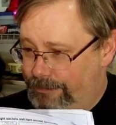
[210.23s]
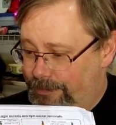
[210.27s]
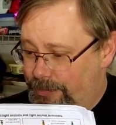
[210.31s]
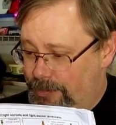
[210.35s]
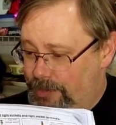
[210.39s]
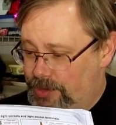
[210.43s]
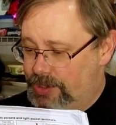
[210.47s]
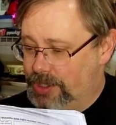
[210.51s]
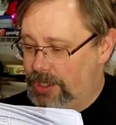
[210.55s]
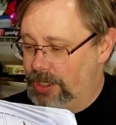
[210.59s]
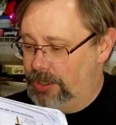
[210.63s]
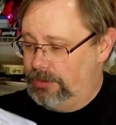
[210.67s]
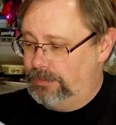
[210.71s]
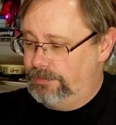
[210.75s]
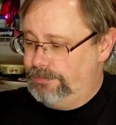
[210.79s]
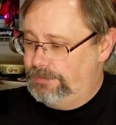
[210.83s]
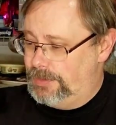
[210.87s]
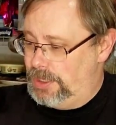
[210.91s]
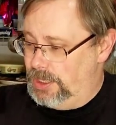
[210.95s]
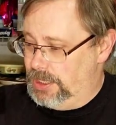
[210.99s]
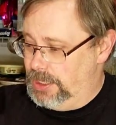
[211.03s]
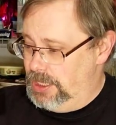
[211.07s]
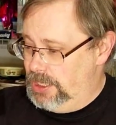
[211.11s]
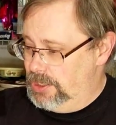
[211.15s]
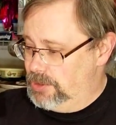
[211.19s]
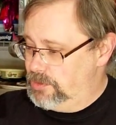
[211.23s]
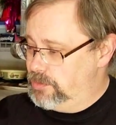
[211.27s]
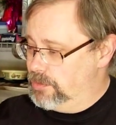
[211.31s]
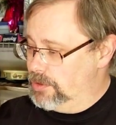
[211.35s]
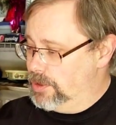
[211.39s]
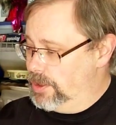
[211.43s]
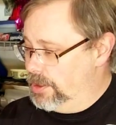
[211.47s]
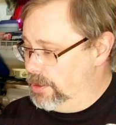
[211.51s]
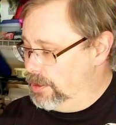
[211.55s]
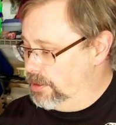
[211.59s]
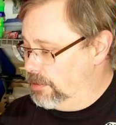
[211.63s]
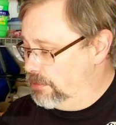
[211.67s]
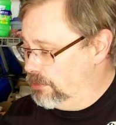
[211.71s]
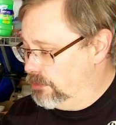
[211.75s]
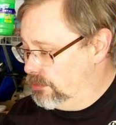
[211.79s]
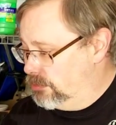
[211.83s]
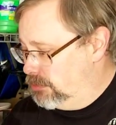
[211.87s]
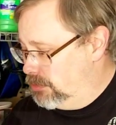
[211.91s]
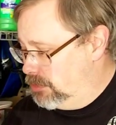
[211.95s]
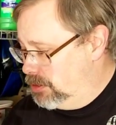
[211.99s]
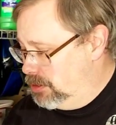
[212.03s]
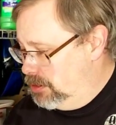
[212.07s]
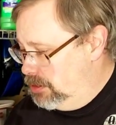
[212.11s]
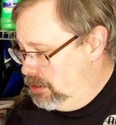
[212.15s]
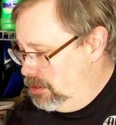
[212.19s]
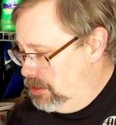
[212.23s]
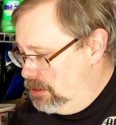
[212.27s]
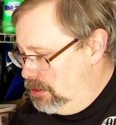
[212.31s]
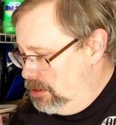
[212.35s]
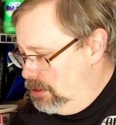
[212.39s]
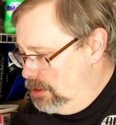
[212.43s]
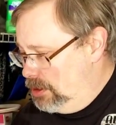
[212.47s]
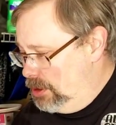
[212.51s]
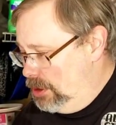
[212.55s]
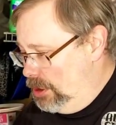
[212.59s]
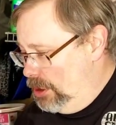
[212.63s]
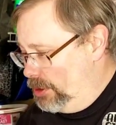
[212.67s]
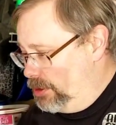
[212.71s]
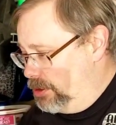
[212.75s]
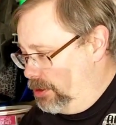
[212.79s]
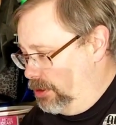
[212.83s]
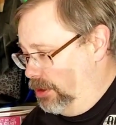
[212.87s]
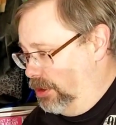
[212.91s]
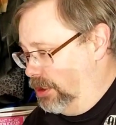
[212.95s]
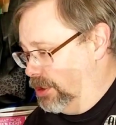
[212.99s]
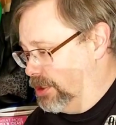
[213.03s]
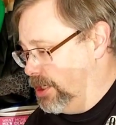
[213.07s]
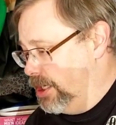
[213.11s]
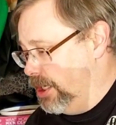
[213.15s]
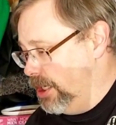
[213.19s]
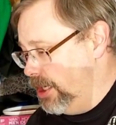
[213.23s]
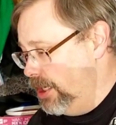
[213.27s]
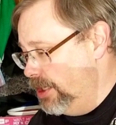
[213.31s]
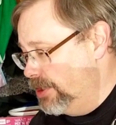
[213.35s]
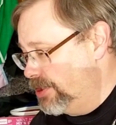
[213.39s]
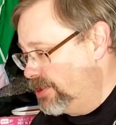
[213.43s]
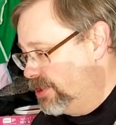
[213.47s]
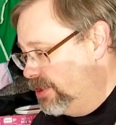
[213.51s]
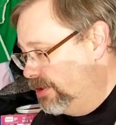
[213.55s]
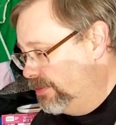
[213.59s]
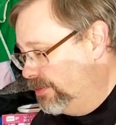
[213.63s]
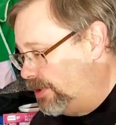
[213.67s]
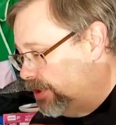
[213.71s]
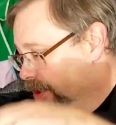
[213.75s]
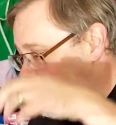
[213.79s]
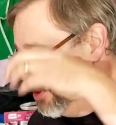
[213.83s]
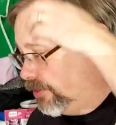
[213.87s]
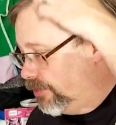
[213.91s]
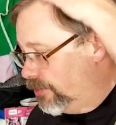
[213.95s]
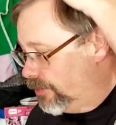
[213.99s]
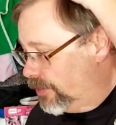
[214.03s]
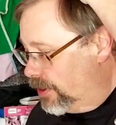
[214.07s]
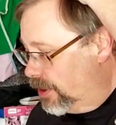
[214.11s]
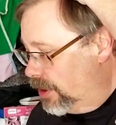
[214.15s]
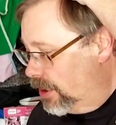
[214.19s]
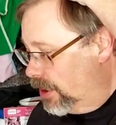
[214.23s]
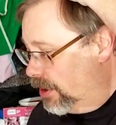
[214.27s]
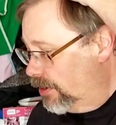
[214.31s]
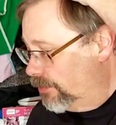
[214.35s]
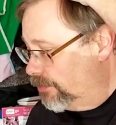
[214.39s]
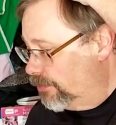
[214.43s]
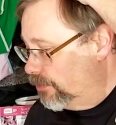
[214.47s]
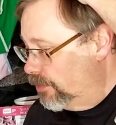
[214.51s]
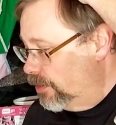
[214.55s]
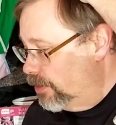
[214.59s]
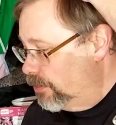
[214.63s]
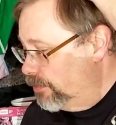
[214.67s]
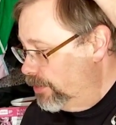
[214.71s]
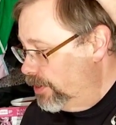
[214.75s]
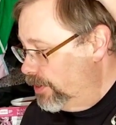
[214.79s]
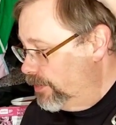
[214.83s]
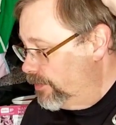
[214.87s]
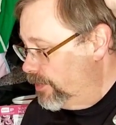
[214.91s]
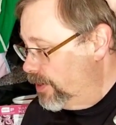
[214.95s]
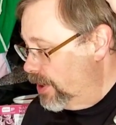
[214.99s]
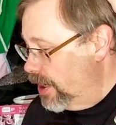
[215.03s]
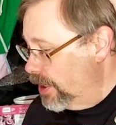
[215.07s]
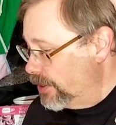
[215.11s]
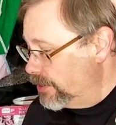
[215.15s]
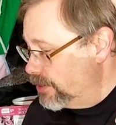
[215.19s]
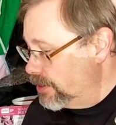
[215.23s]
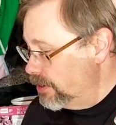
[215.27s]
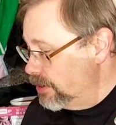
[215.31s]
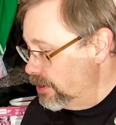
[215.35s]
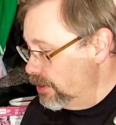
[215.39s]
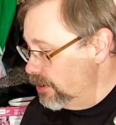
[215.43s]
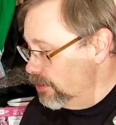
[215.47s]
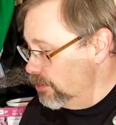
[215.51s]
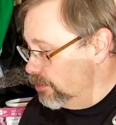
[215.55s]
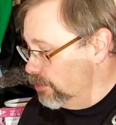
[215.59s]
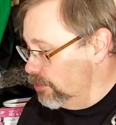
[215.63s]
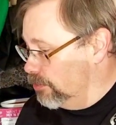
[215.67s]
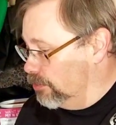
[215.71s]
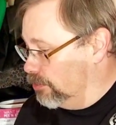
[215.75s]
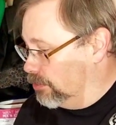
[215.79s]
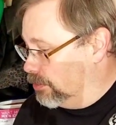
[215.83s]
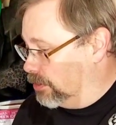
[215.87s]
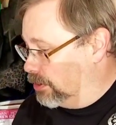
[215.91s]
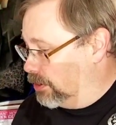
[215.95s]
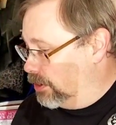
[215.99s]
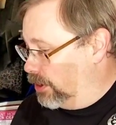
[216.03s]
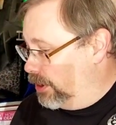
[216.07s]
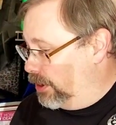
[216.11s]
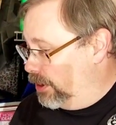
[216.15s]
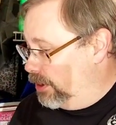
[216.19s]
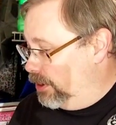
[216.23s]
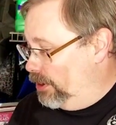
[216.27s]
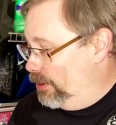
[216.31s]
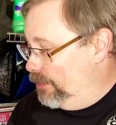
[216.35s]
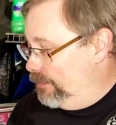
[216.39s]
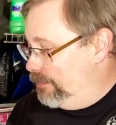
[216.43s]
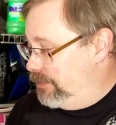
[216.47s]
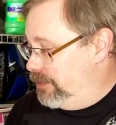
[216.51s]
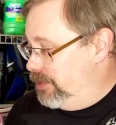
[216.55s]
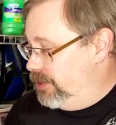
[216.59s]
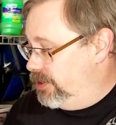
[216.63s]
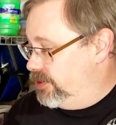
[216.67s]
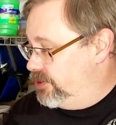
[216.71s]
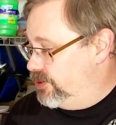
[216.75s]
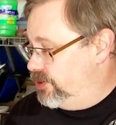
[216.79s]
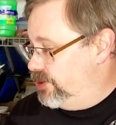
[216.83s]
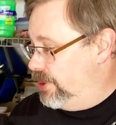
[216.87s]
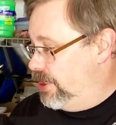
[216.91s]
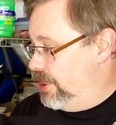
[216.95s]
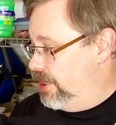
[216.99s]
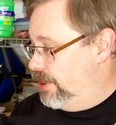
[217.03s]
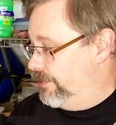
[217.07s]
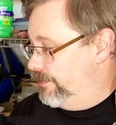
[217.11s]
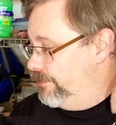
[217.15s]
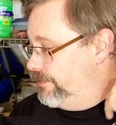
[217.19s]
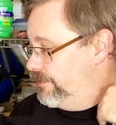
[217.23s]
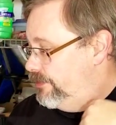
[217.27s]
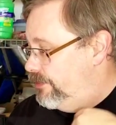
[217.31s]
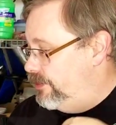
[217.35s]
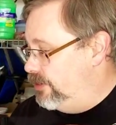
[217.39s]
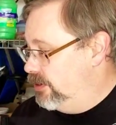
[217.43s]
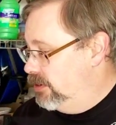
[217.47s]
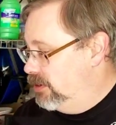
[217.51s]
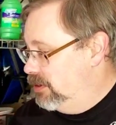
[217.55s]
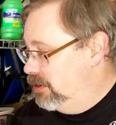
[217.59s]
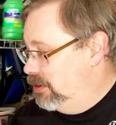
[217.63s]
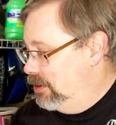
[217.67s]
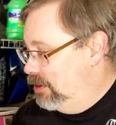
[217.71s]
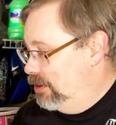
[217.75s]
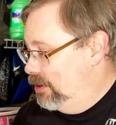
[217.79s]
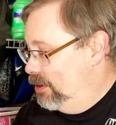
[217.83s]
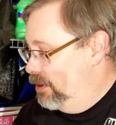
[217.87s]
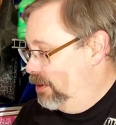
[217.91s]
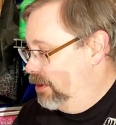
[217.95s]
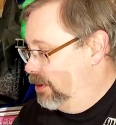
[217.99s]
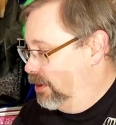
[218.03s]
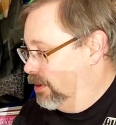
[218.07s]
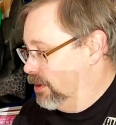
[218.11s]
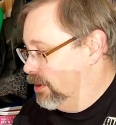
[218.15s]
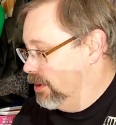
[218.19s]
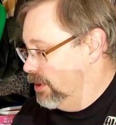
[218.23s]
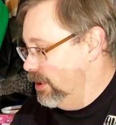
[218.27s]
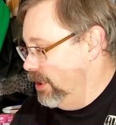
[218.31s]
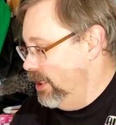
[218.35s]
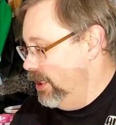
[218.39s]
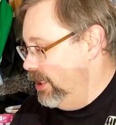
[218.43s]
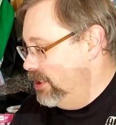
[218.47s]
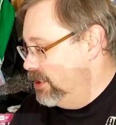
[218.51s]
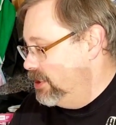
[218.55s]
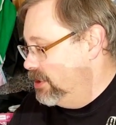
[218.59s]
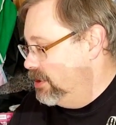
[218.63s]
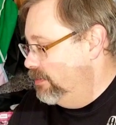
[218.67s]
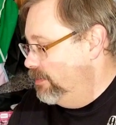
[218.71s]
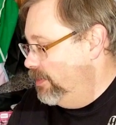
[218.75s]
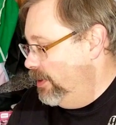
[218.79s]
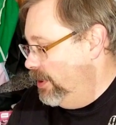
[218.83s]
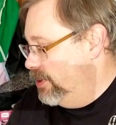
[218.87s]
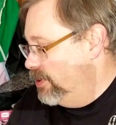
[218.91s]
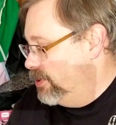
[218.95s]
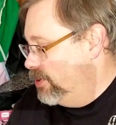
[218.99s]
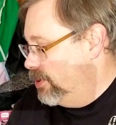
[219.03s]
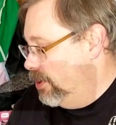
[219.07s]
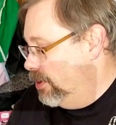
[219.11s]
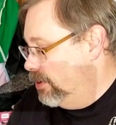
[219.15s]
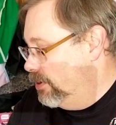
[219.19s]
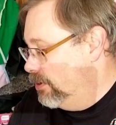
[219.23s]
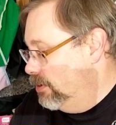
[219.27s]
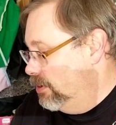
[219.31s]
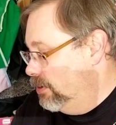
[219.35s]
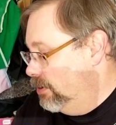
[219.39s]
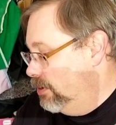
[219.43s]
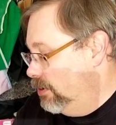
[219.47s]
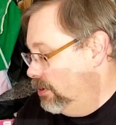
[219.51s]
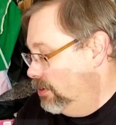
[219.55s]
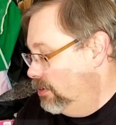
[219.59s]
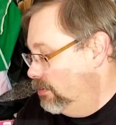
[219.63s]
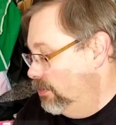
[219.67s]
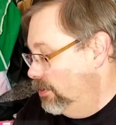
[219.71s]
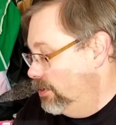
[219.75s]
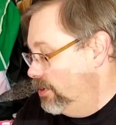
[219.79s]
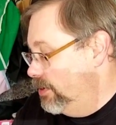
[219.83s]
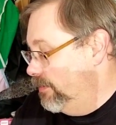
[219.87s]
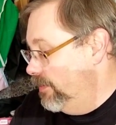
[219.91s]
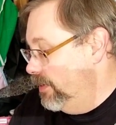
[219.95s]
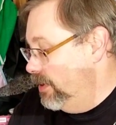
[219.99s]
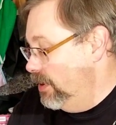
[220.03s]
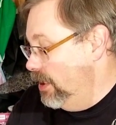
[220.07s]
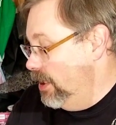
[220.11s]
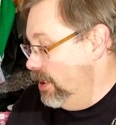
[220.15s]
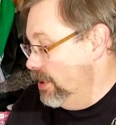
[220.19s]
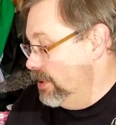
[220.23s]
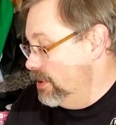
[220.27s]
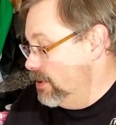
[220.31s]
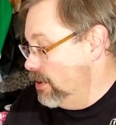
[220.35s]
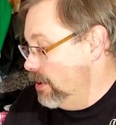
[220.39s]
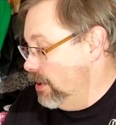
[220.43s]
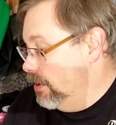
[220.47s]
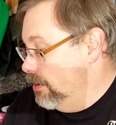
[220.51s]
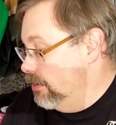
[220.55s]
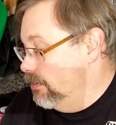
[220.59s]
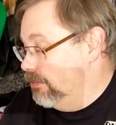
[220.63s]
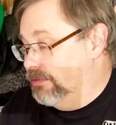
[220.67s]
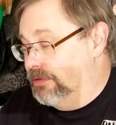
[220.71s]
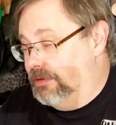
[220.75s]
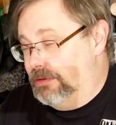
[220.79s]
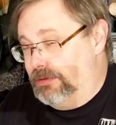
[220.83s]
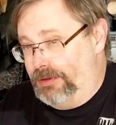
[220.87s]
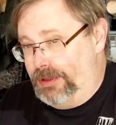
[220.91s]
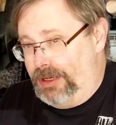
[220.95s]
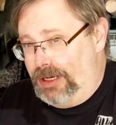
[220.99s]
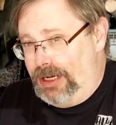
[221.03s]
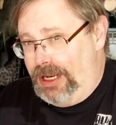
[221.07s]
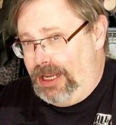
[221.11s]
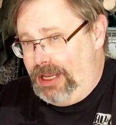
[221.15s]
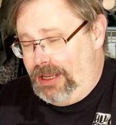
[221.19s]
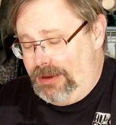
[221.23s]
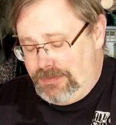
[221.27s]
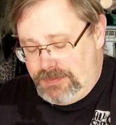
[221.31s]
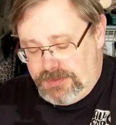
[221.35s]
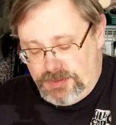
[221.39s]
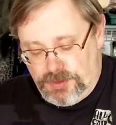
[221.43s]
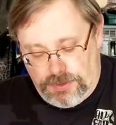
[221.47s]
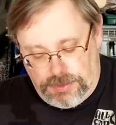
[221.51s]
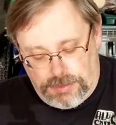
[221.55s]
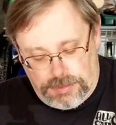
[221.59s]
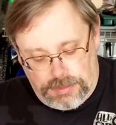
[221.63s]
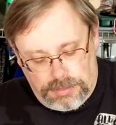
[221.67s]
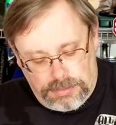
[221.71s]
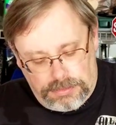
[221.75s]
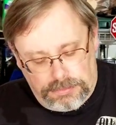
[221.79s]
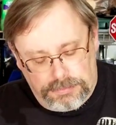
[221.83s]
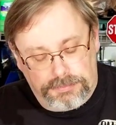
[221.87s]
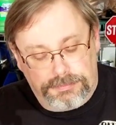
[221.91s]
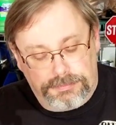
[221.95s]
So, I guess we're going to get to looking at some of this, figure out what we've got to do, and if this stuff needs to be soldered, which if it does, I don't know that I have solder.